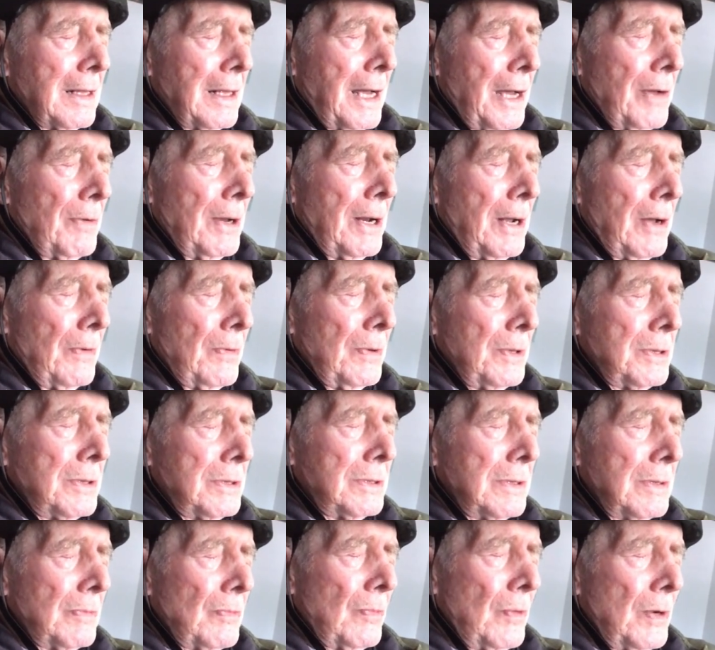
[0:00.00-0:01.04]
I went out with
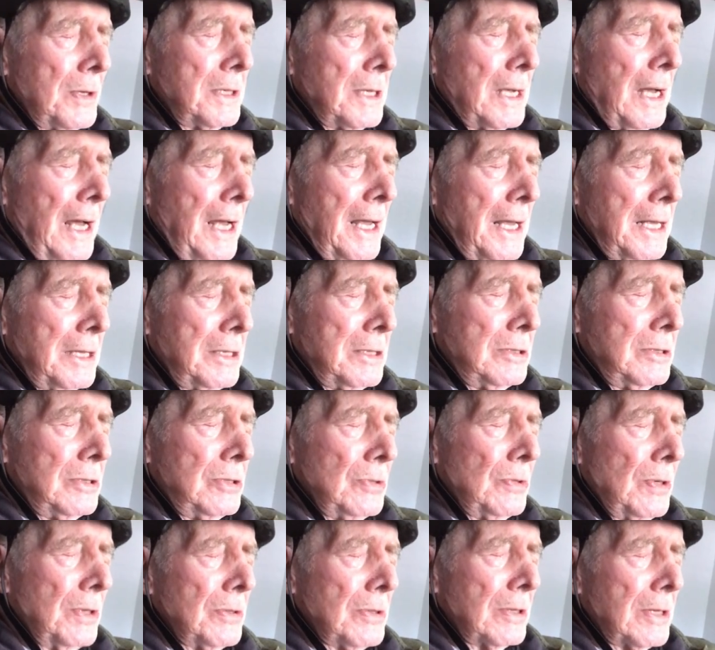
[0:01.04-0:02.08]
1 guy and
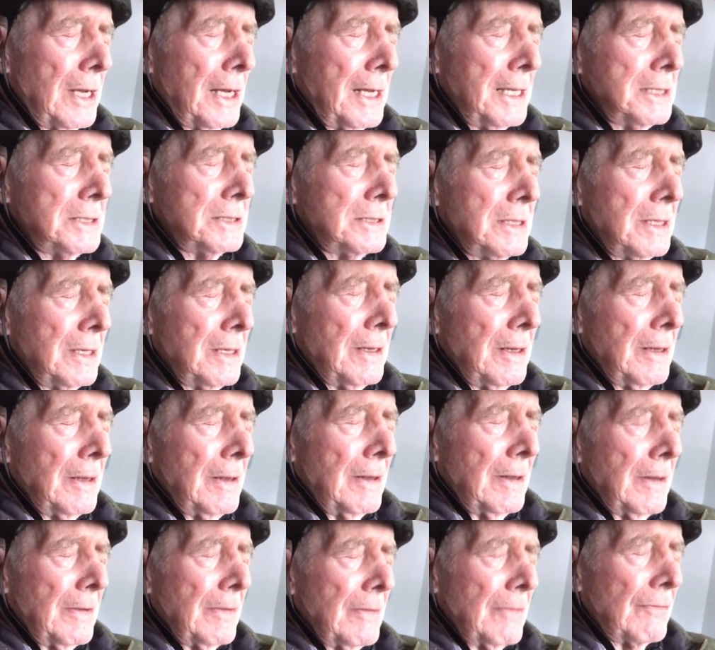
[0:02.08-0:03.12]
2 other guys
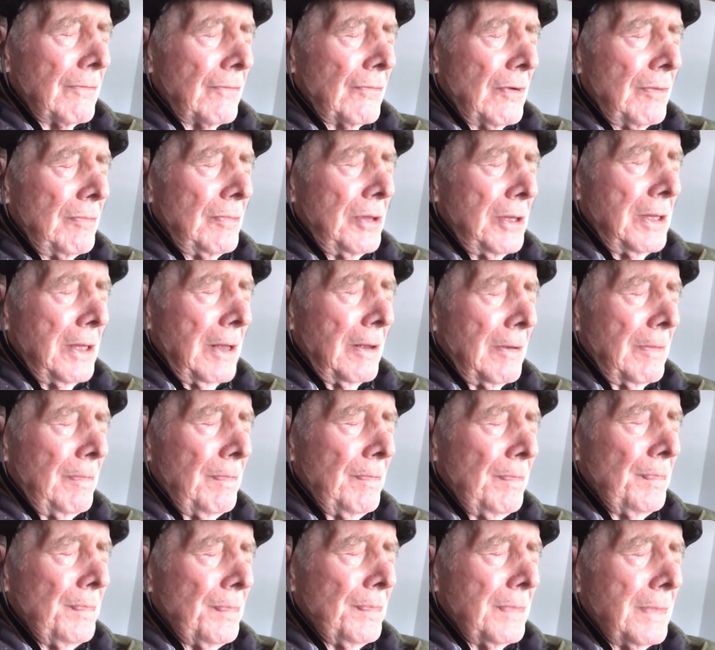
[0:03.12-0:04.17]
from the,
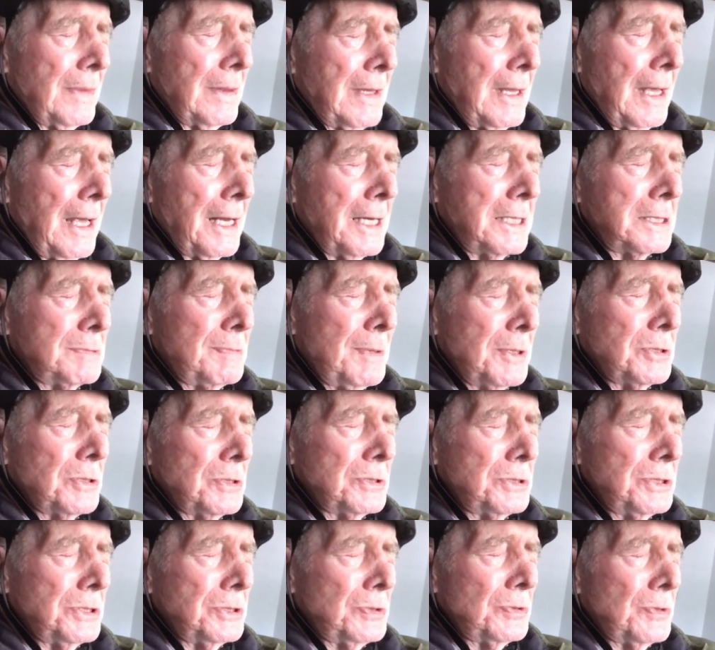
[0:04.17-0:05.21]
they had a
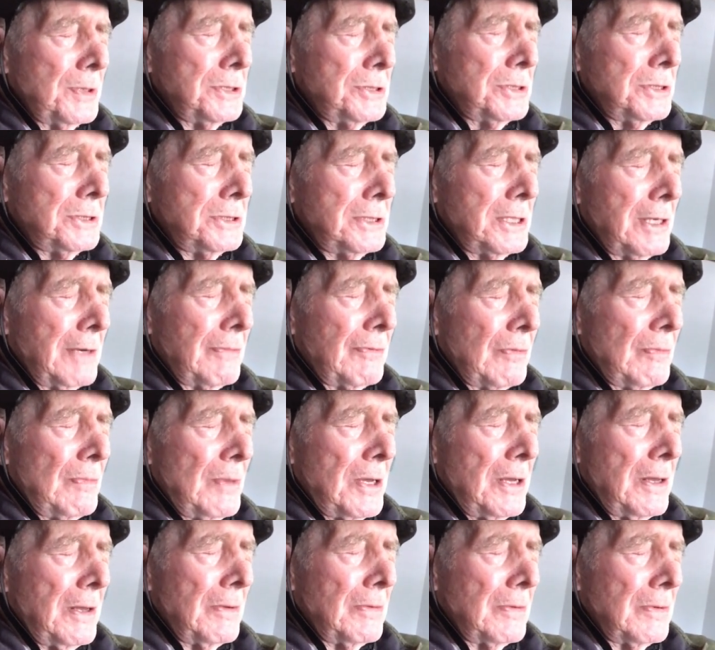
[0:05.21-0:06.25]
special situation set up for
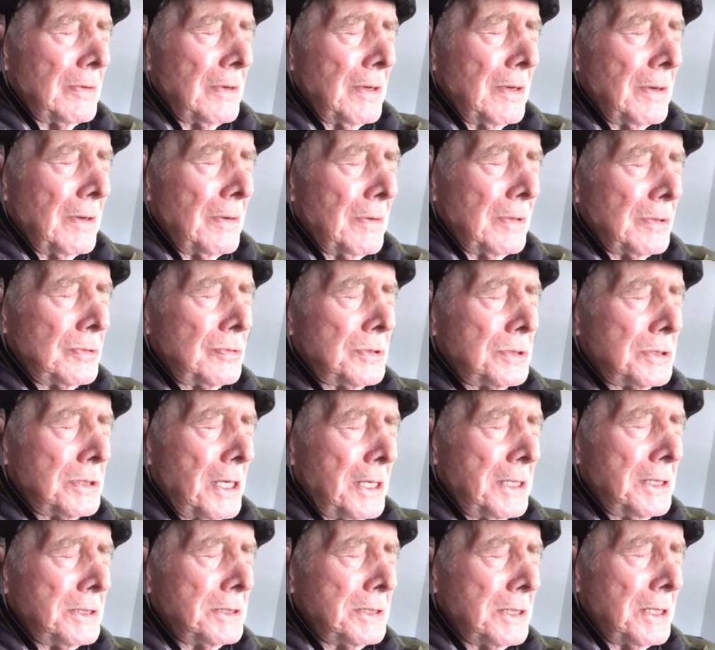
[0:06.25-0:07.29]
me, which was
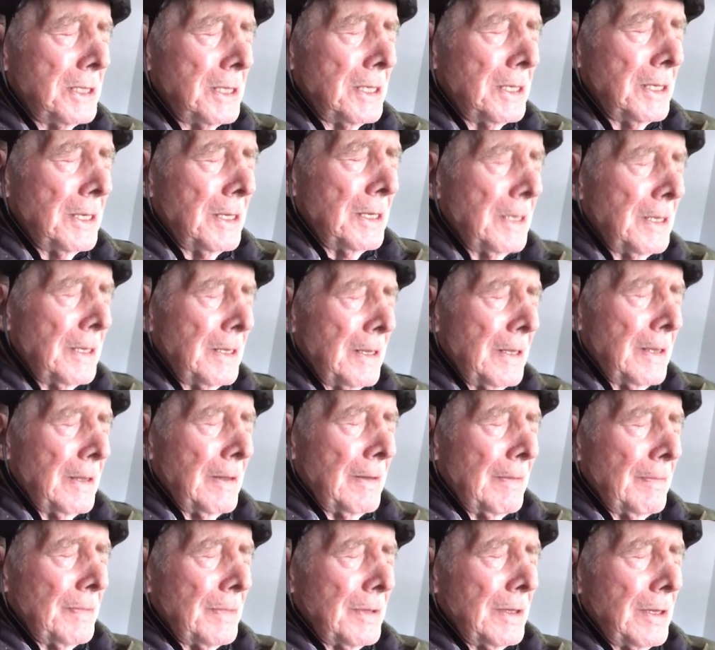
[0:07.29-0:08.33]
nice.
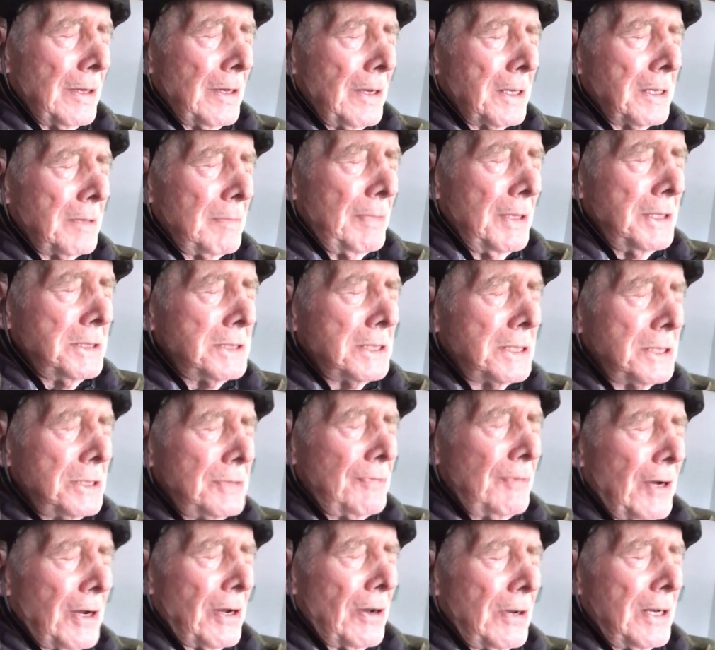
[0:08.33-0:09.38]
And I could basically
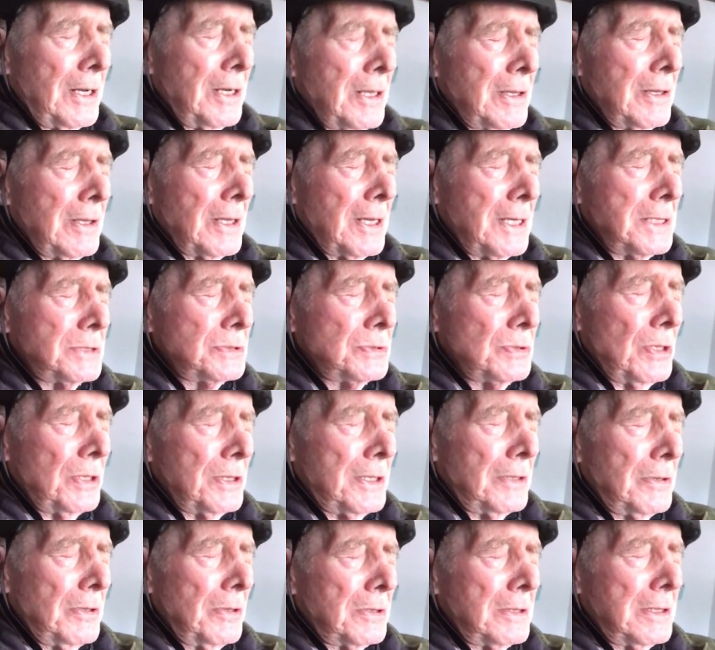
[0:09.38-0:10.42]
fire at anything I saw
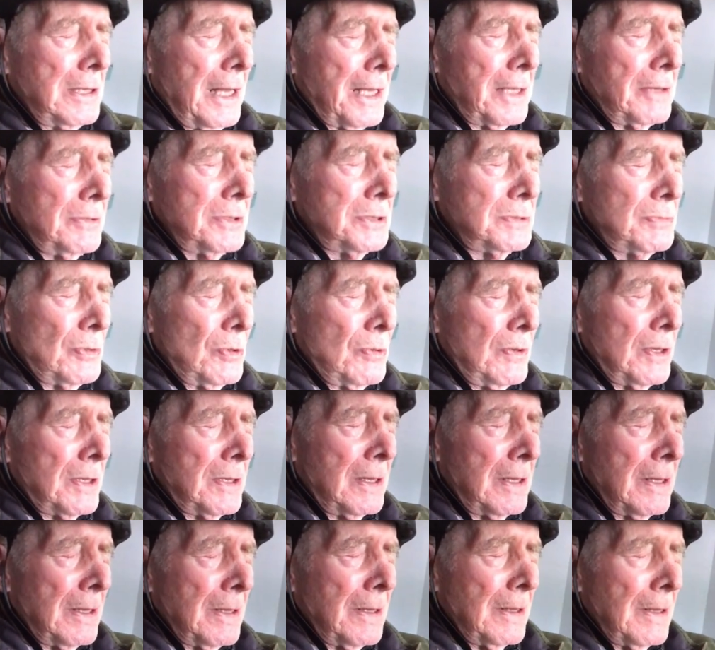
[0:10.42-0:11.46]
that looked like it was moving,
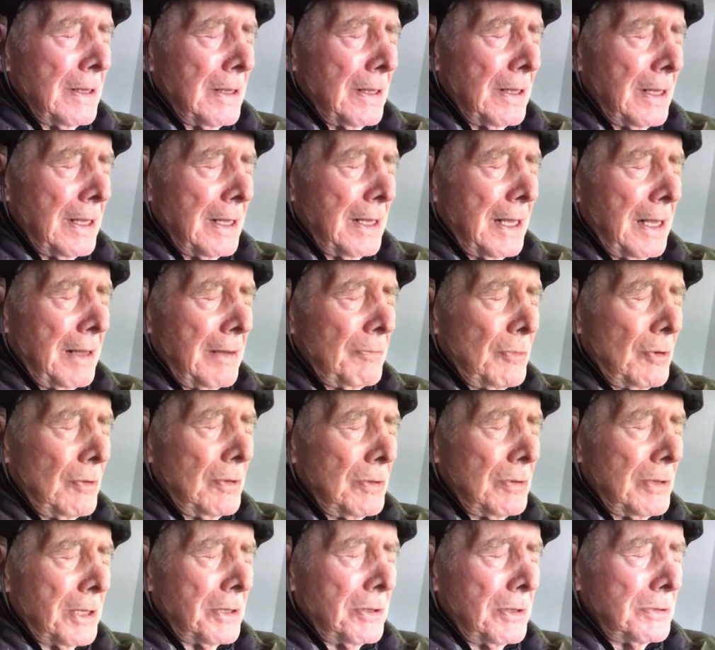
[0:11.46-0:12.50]

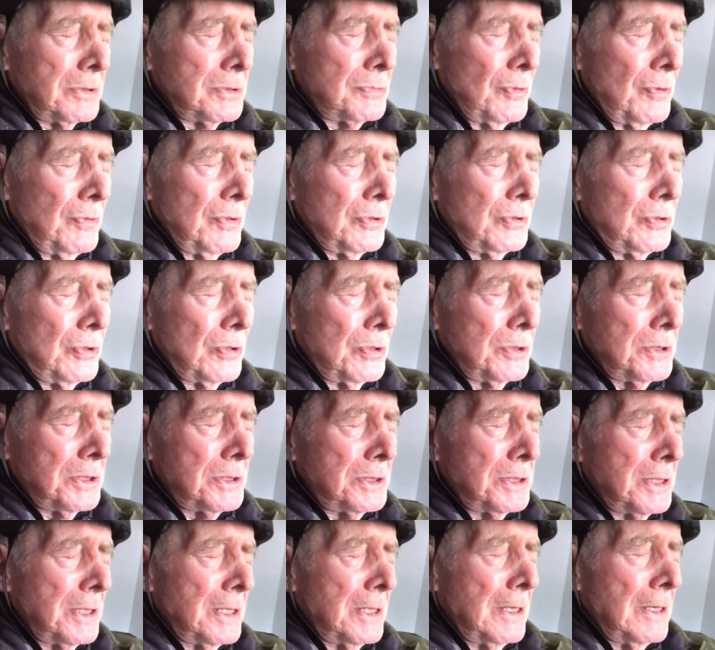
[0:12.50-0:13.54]
and looked like it was moving towards
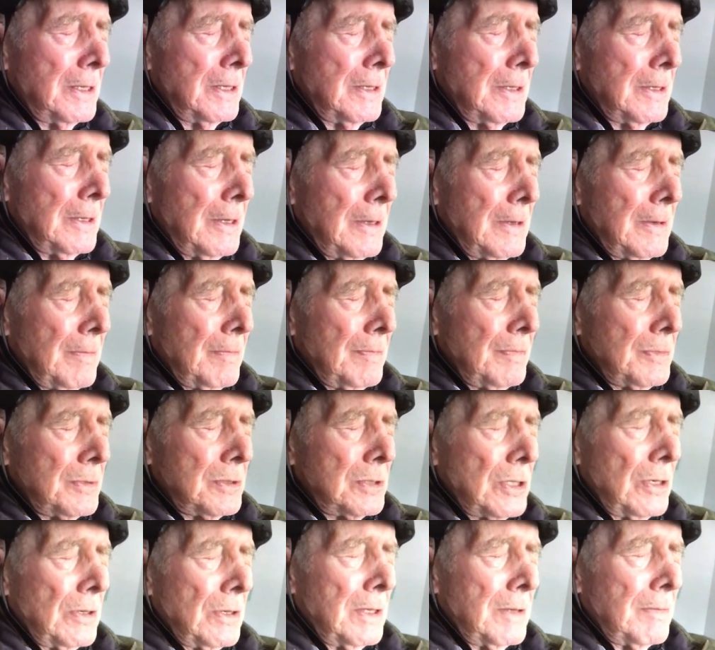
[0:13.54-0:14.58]
us.
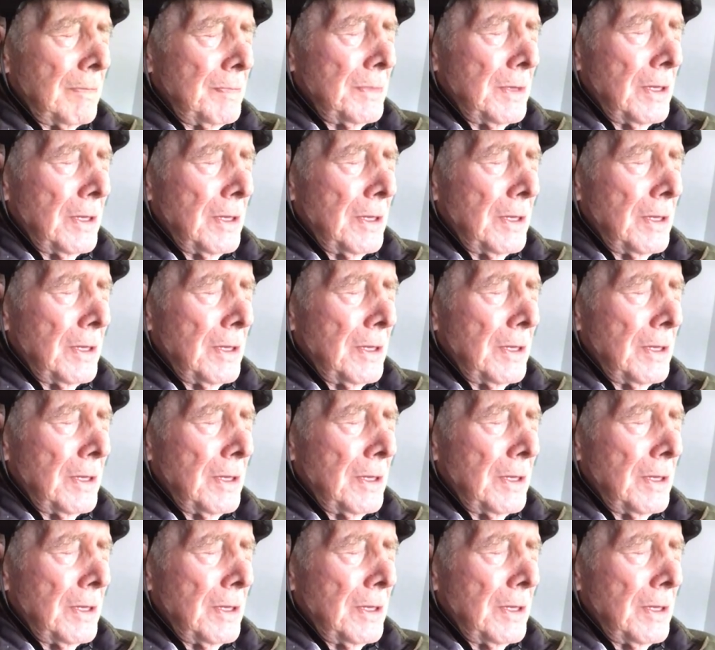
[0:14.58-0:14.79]
So,